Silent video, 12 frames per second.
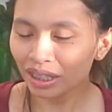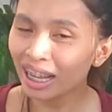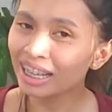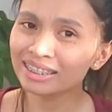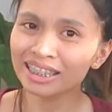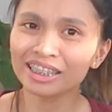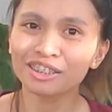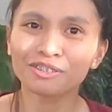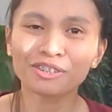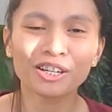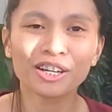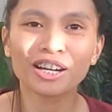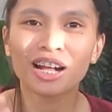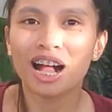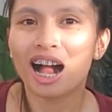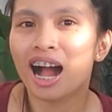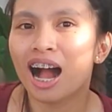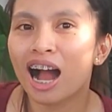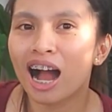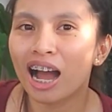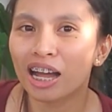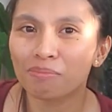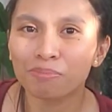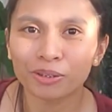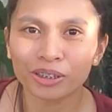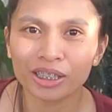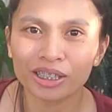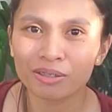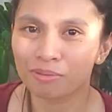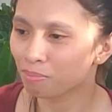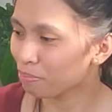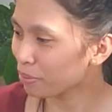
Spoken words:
I sent it to her. I put this